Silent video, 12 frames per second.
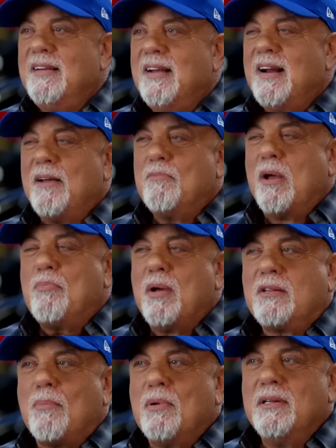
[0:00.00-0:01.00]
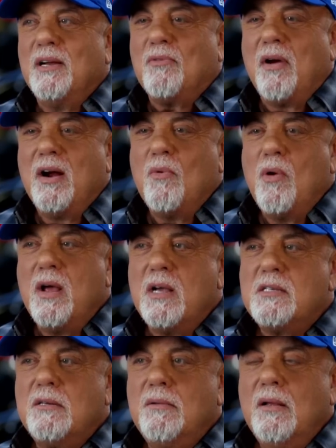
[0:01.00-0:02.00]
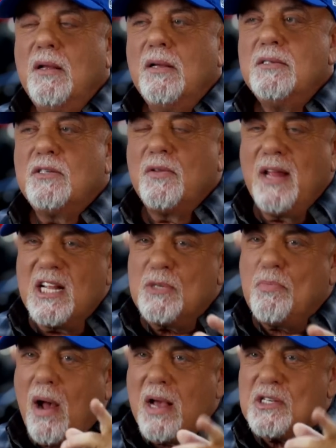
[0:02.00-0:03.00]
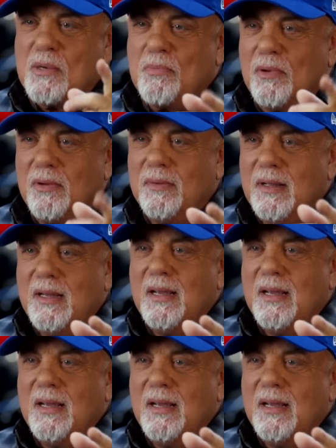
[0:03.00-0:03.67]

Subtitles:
And I picked up on that right away. I said, so that's possible.